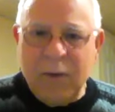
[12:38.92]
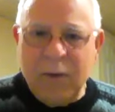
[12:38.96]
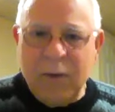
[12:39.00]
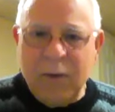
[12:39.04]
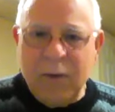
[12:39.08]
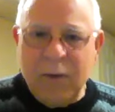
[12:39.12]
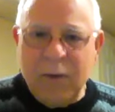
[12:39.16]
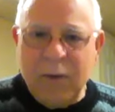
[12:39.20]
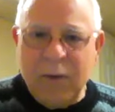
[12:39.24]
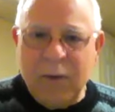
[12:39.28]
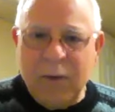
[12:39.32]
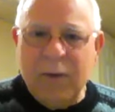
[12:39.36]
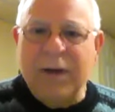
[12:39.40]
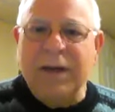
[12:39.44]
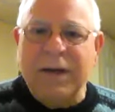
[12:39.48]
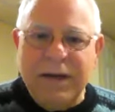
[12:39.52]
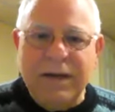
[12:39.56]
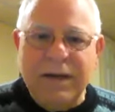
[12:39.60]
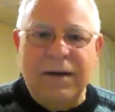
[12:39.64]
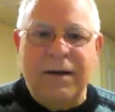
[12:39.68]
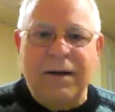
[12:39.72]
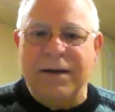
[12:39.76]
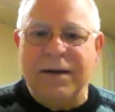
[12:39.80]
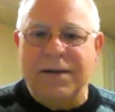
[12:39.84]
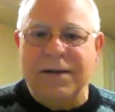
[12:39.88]

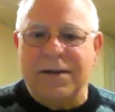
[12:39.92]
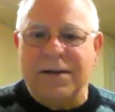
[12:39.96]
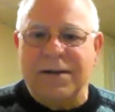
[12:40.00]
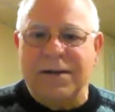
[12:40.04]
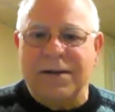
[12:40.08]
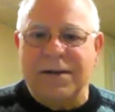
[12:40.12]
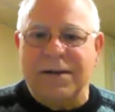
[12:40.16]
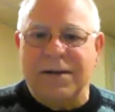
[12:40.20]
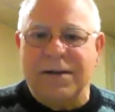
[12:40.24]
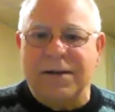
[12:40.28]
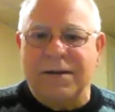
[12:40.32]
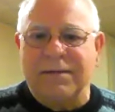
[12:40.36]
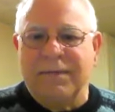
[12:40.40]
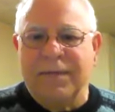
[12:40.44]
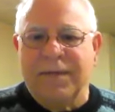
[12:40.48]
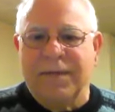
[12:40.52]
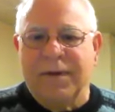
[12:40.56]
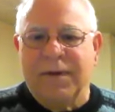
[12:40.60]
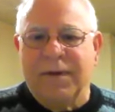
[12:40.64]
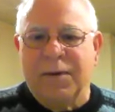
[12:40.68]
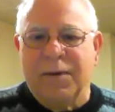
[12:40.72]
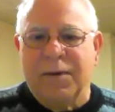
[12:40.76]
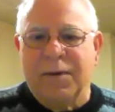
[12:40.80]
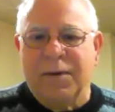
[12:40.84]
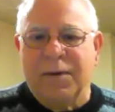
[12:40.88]
literally eons,
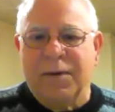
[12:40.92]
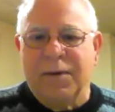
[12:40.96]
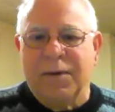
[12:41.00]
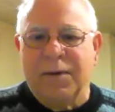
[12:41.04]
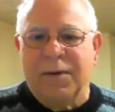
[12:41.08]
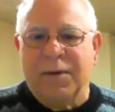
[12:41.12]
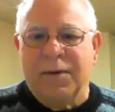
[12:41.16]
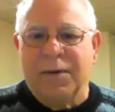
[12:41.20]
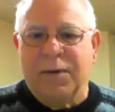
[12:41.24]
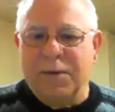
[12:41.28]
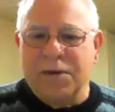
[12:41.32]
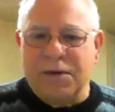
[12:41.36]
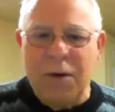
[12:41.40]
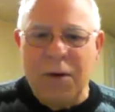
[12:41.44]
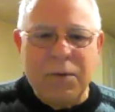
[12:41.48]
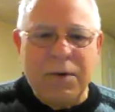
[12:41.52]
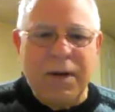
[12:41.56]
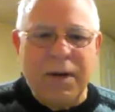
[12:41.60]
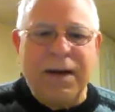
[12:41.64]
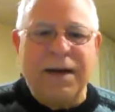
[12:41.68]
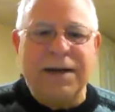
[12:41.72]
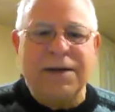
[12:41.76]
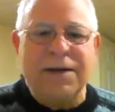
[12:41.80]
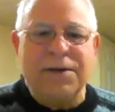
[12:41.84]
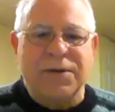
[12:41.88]
through the
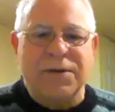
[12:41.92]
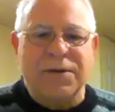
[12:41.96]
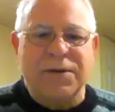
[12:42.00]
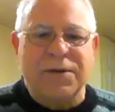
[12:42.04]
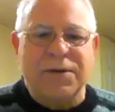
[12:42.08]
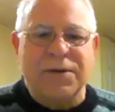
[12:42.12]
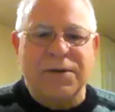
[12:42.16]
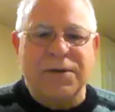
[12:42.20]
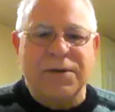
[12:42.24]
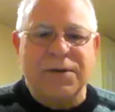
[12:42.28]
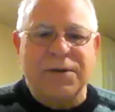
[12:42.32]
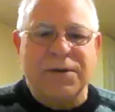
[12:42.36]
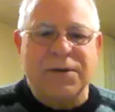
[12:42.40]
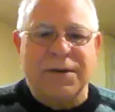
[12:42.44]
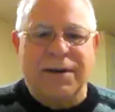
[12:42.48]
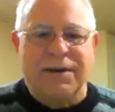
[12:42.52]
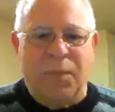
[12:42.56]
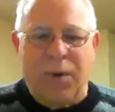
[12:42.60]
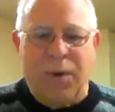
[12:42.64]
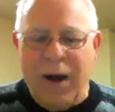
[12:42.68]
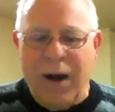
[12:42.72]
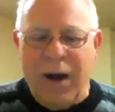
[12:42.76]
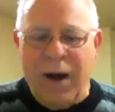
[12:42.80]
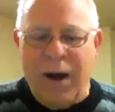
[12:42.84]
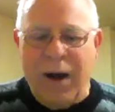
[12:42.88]
Stone Age and